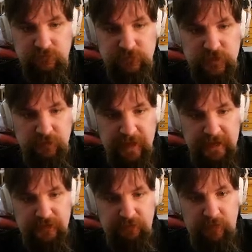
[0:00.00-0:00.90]
Go
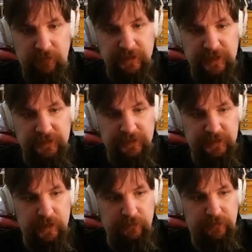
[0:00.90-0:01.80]
back to where we need to
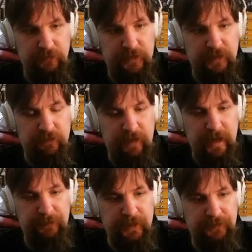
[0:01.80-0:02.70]
go so we can
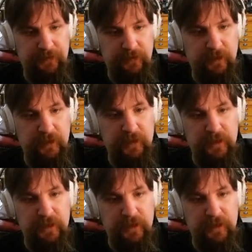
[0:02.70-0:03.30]
grab the other